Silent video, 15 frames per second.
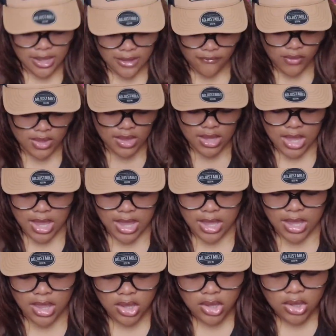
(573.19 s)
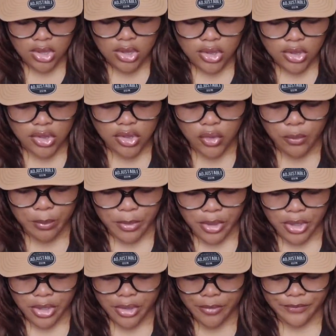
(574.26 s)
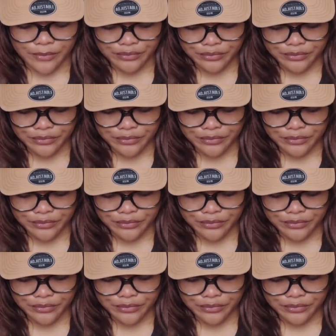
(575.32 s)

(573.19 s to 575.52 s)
If it's like super